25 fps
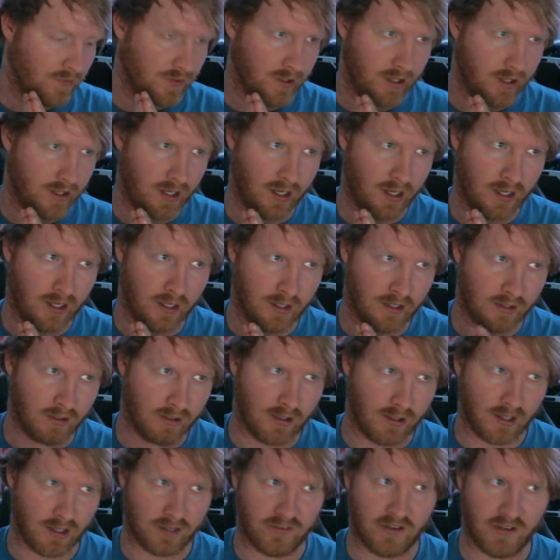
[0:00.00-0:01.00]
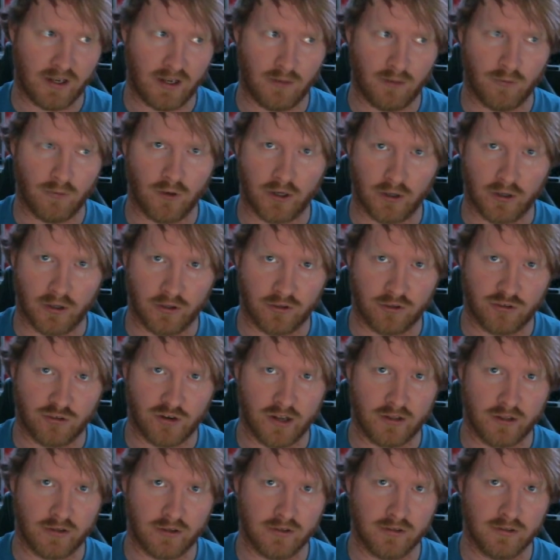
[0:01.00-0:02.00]
And like I said, I'm working on the
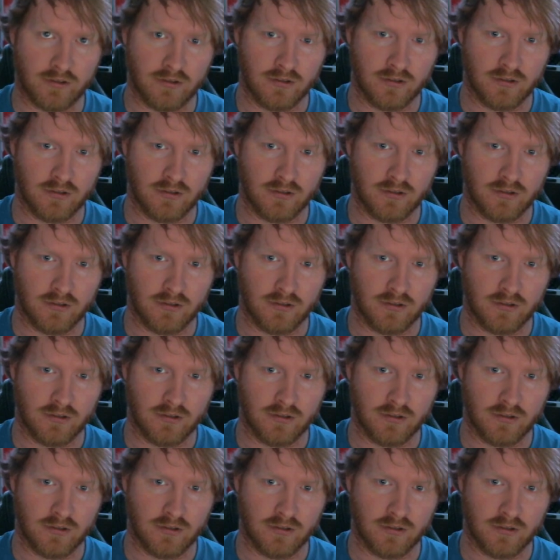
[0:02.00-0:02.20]
trailer,